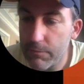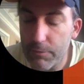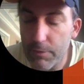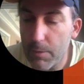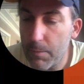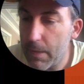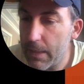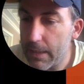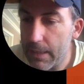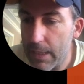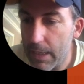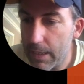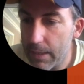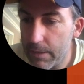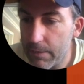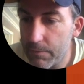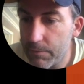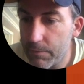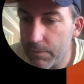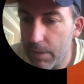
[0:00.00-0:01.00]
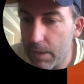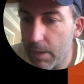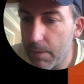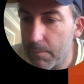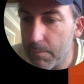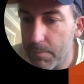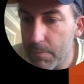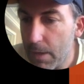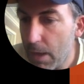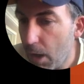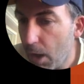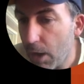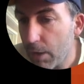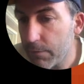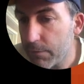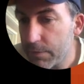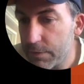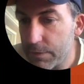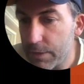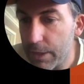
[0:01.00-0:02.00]
from any kind of
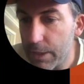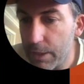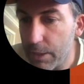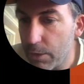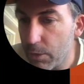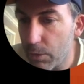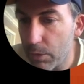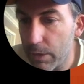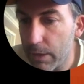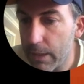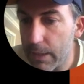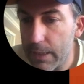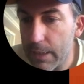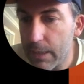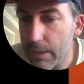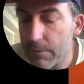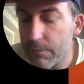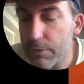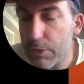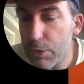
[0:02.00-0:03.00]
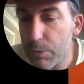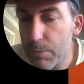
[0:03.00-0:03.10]
harvesting or any kind of